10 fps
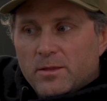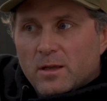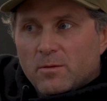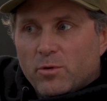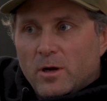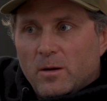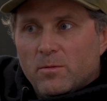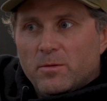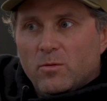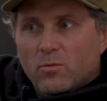think,
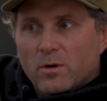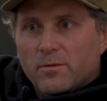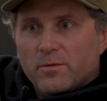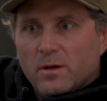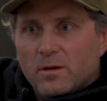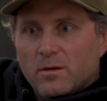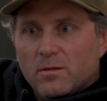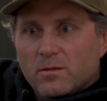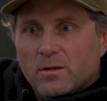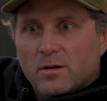probably one of the
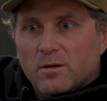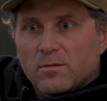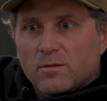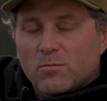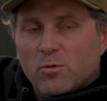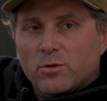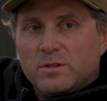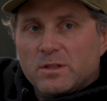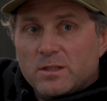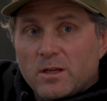
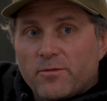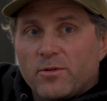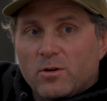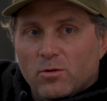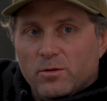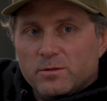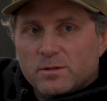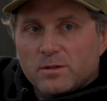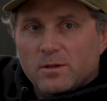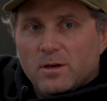most
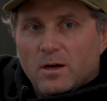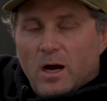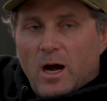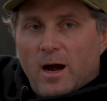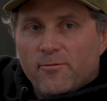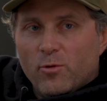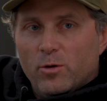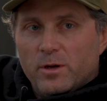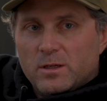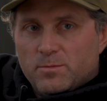difficult
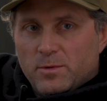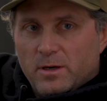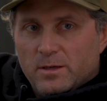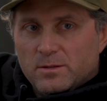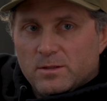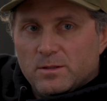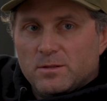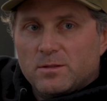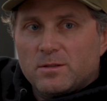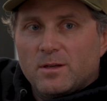off-road
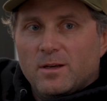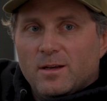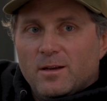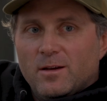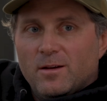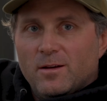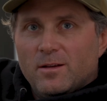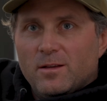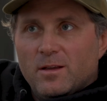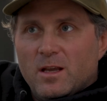experiences
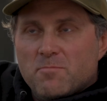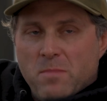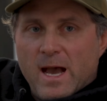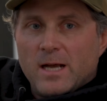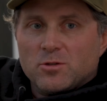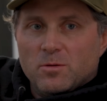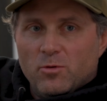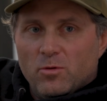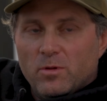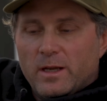
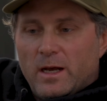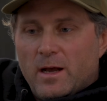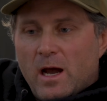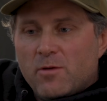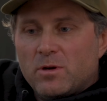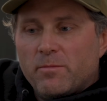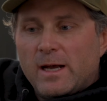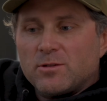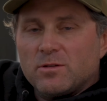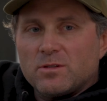imaginable. Like, I would
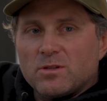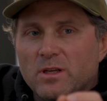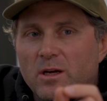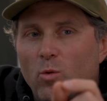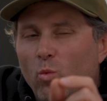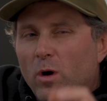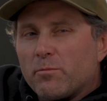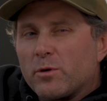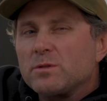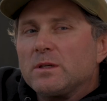imagine this is like a
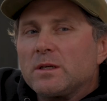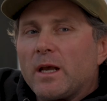1%